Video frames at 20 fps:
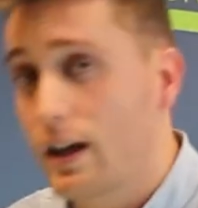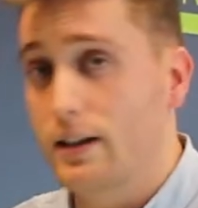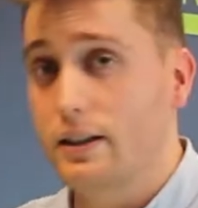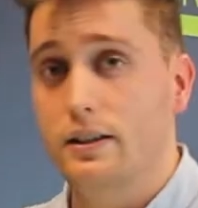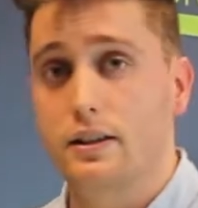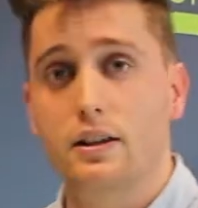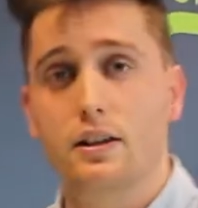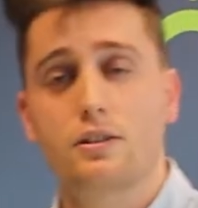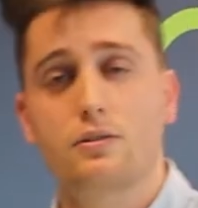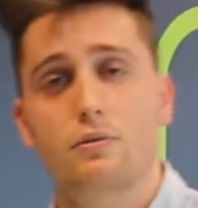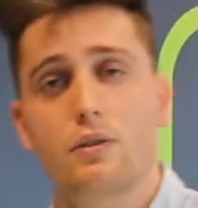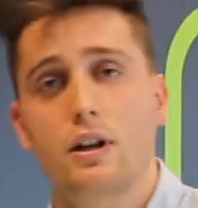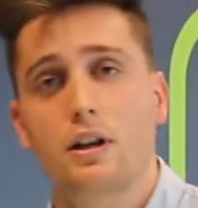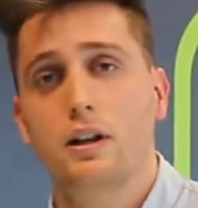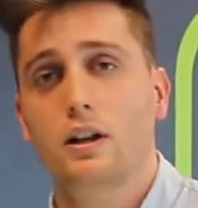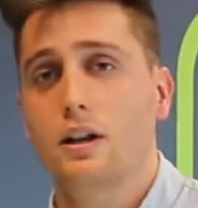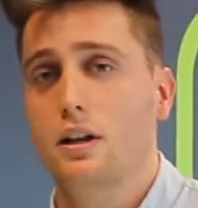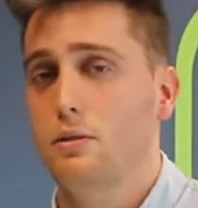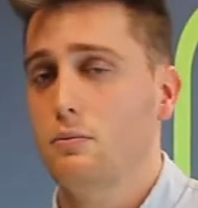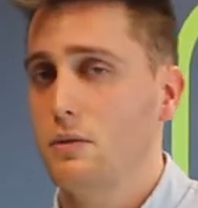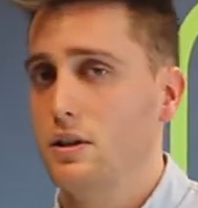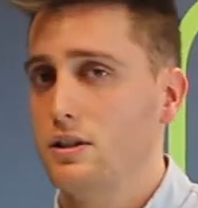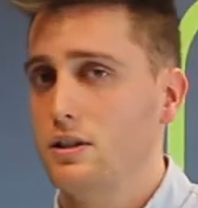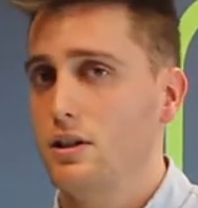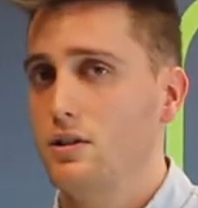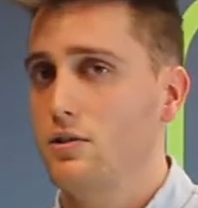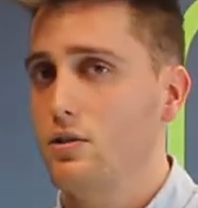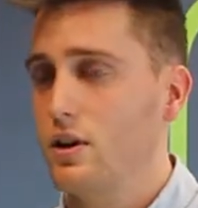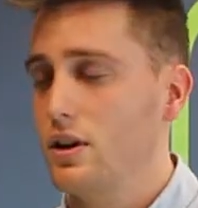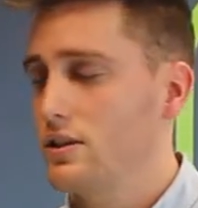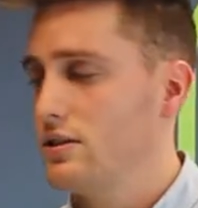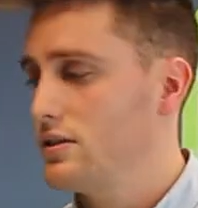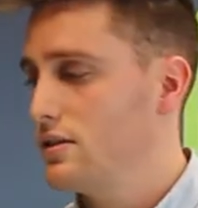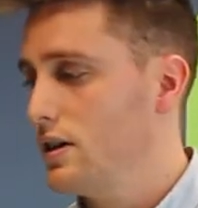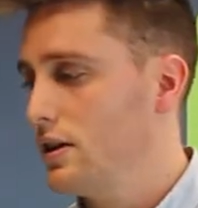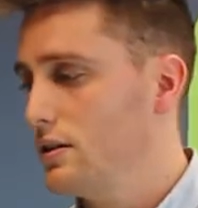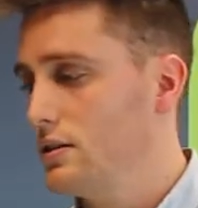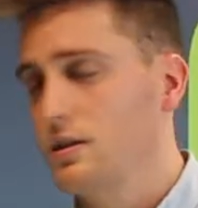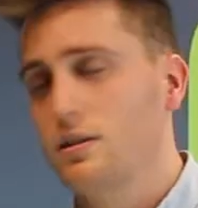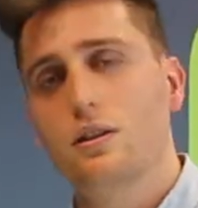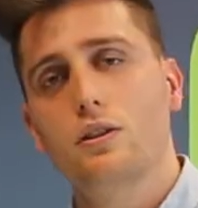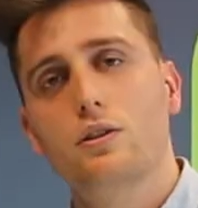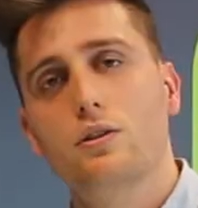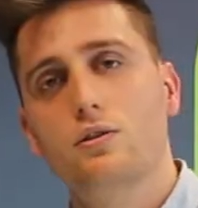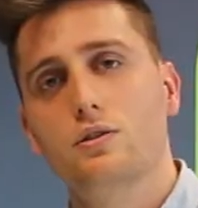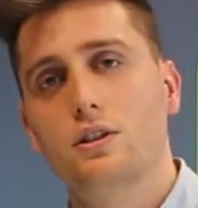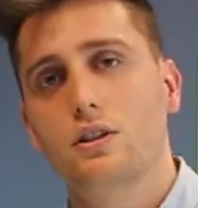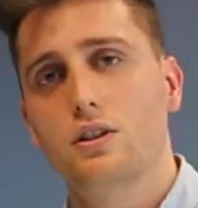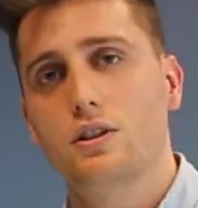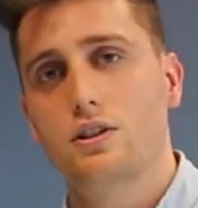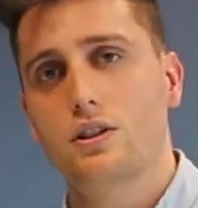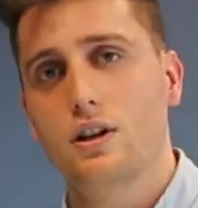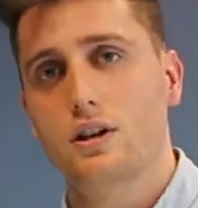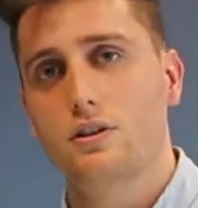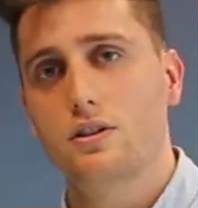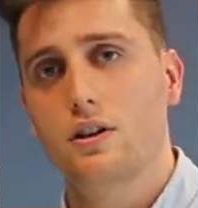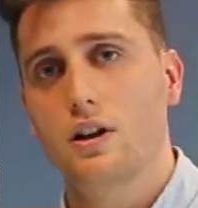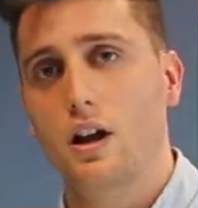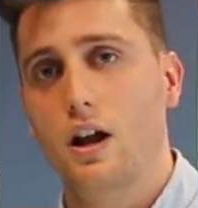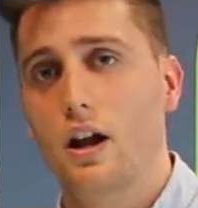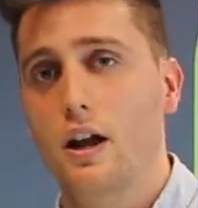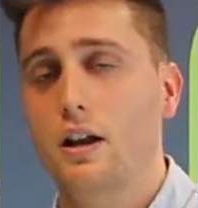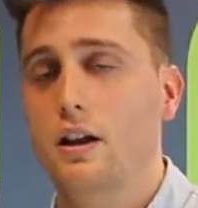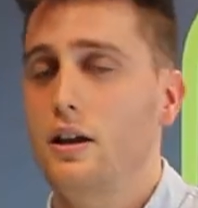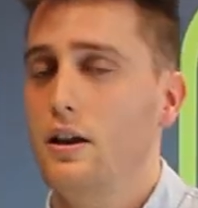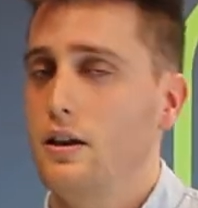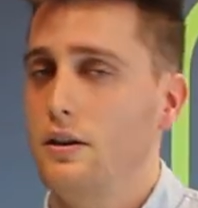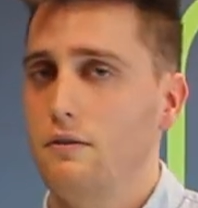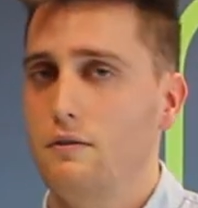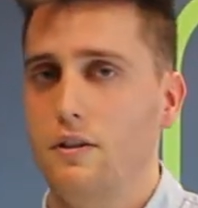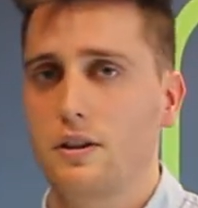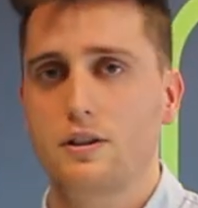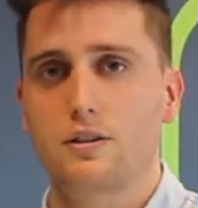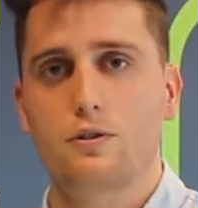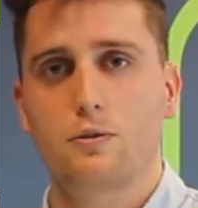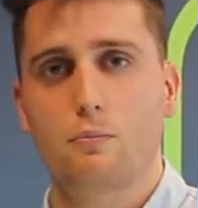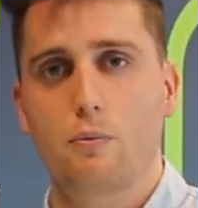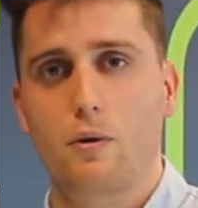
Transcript: LED is green it means that you can start using the charger again if there is no